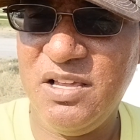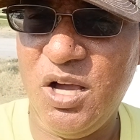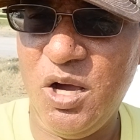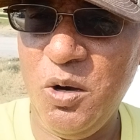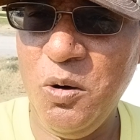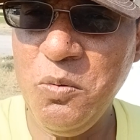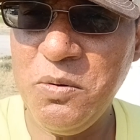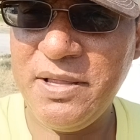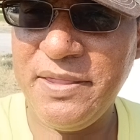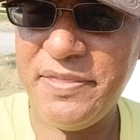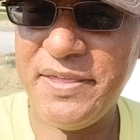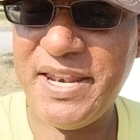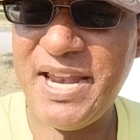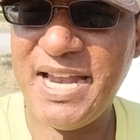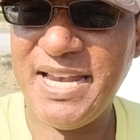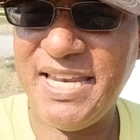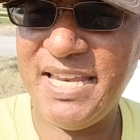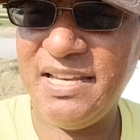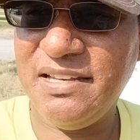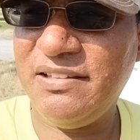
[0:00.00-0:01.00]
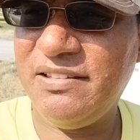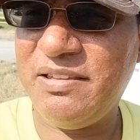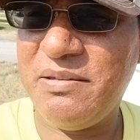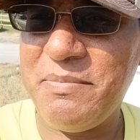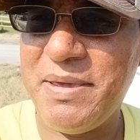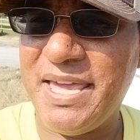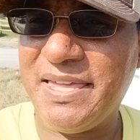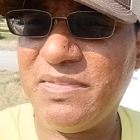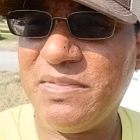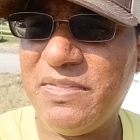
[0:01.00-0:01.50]
oak that I need to
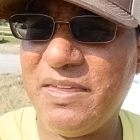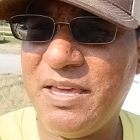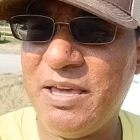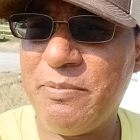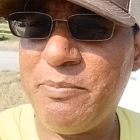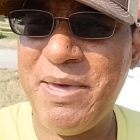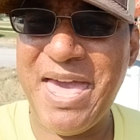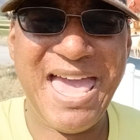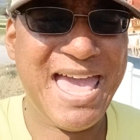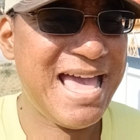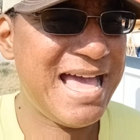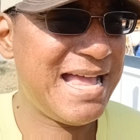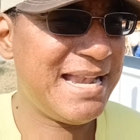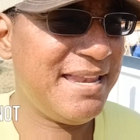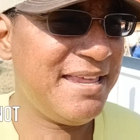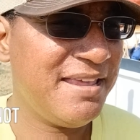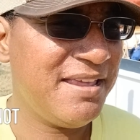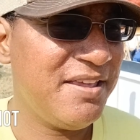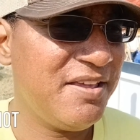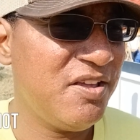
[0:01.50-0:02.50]
make the pad